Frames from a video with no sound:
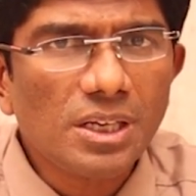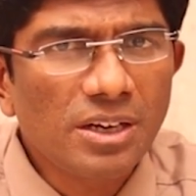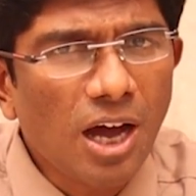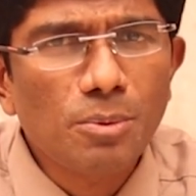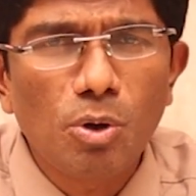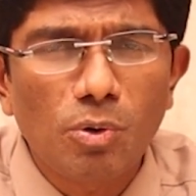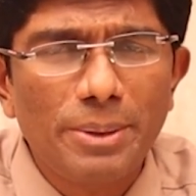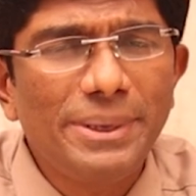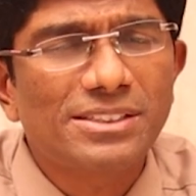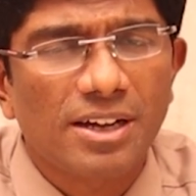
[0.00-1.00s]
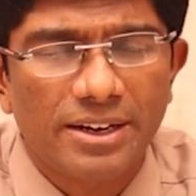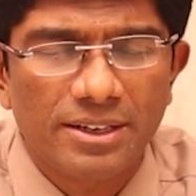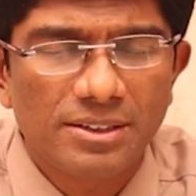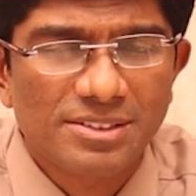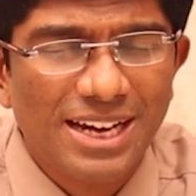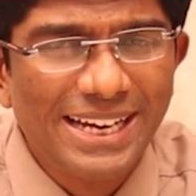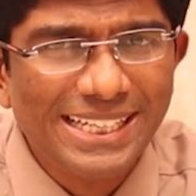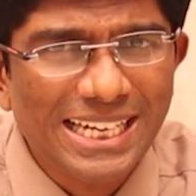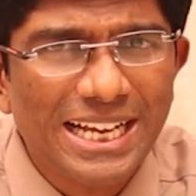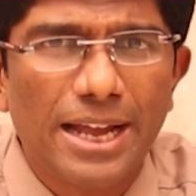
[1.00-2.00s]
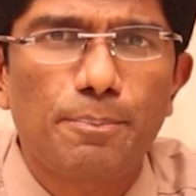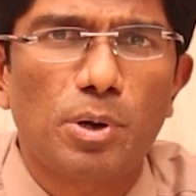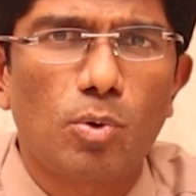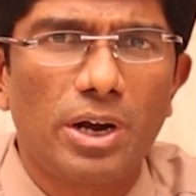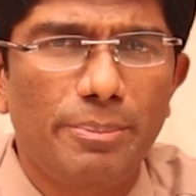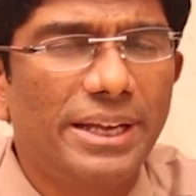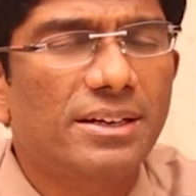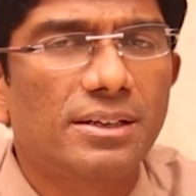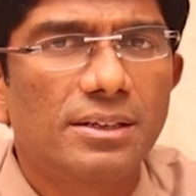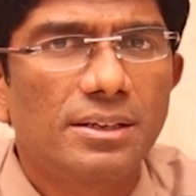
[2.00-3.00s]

Slightly hypervolemic.